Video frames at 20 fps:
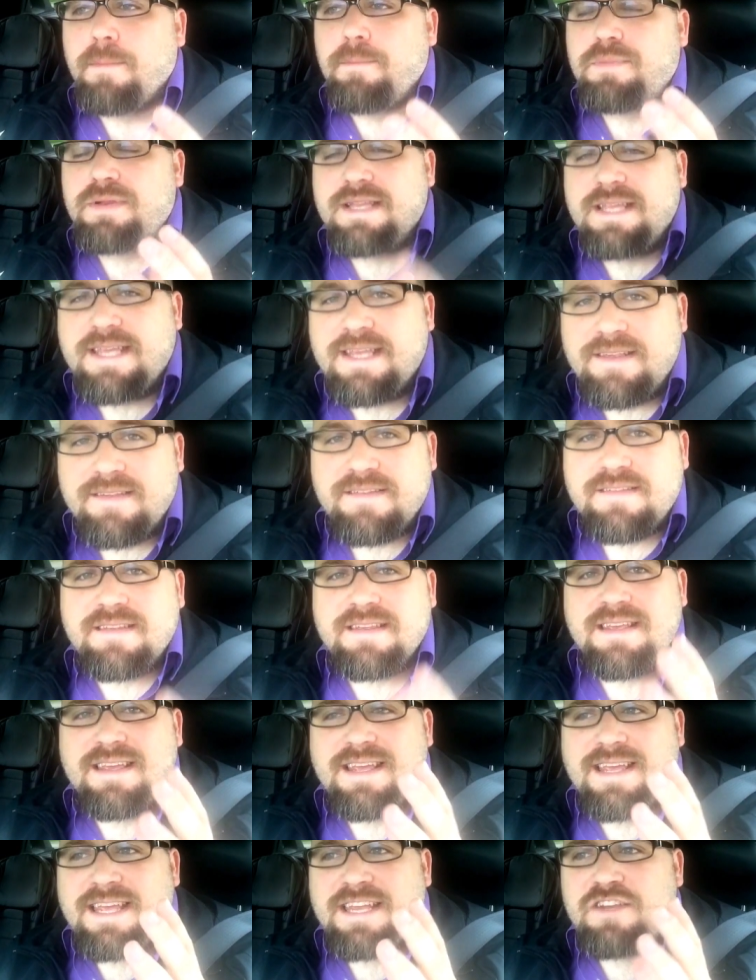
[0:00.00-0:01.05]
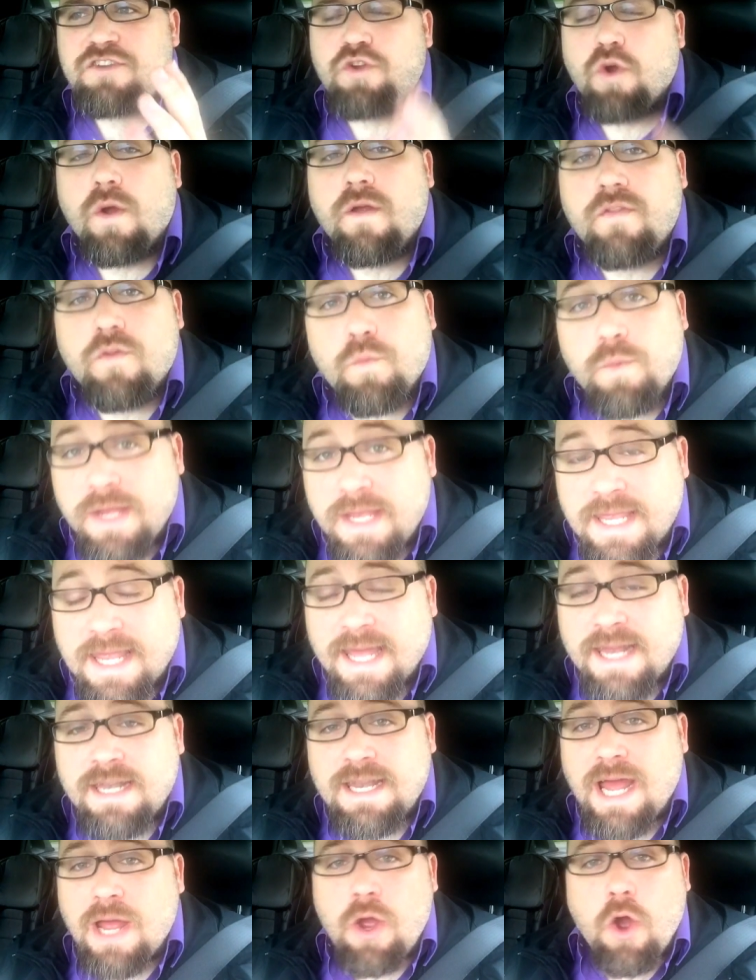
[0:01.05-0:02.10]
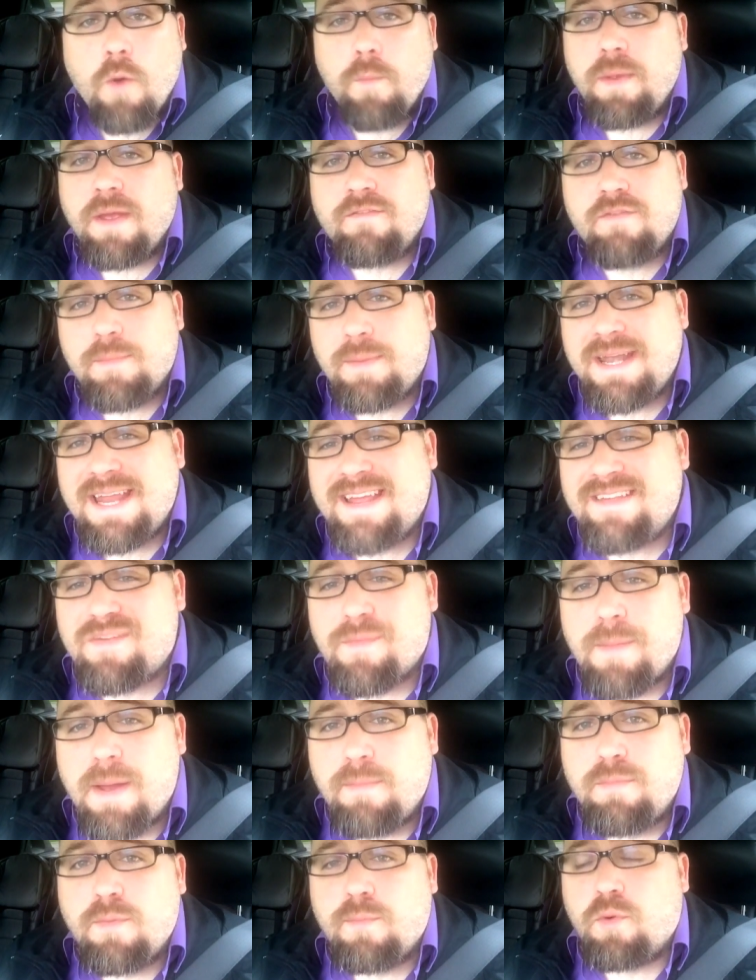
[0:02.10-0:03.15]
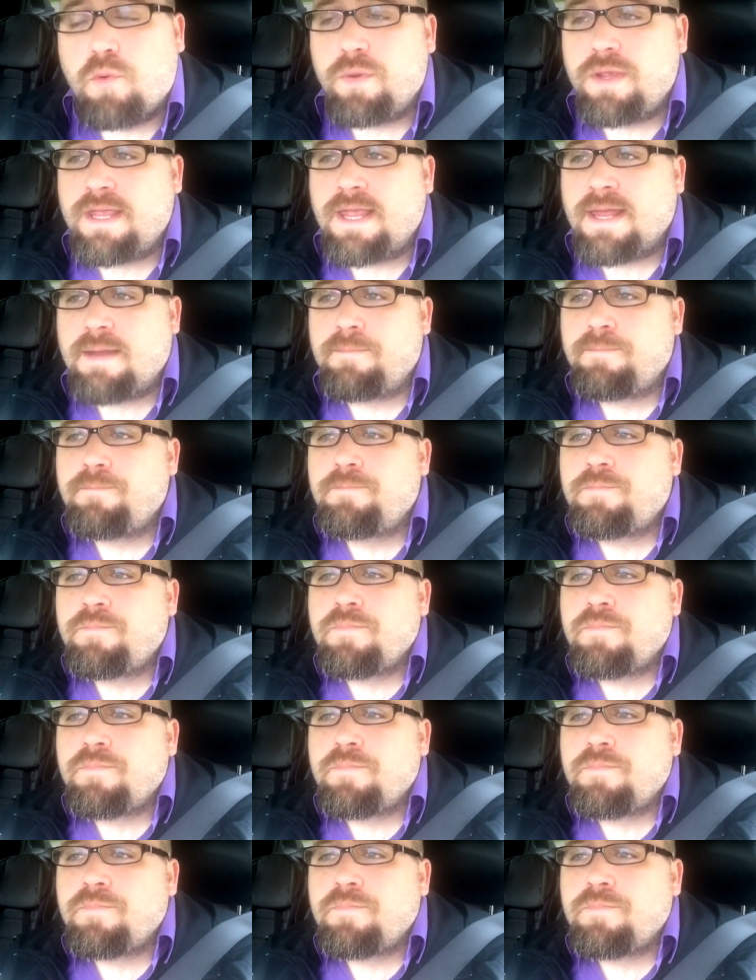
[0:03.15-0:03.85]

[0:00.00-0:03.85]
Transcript: please, enjoy the weekend. I hope everybody has a memorable weekend.